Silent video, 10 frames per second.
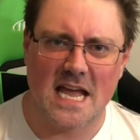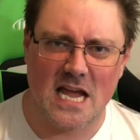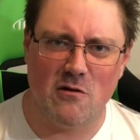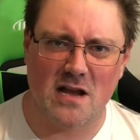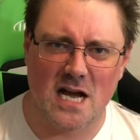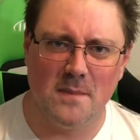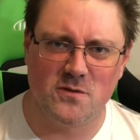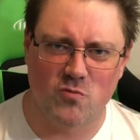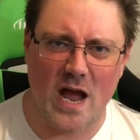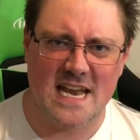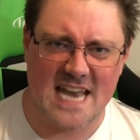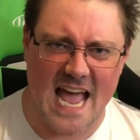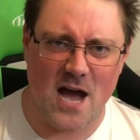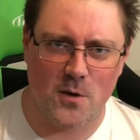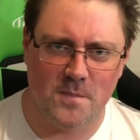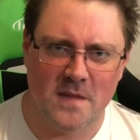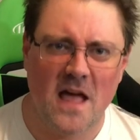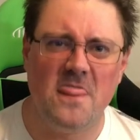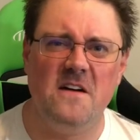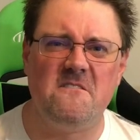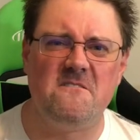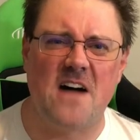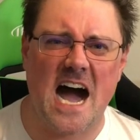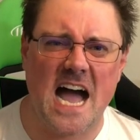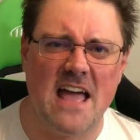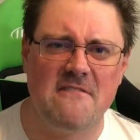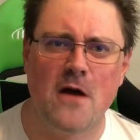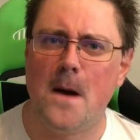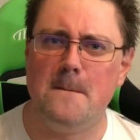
Here it comes right now. The five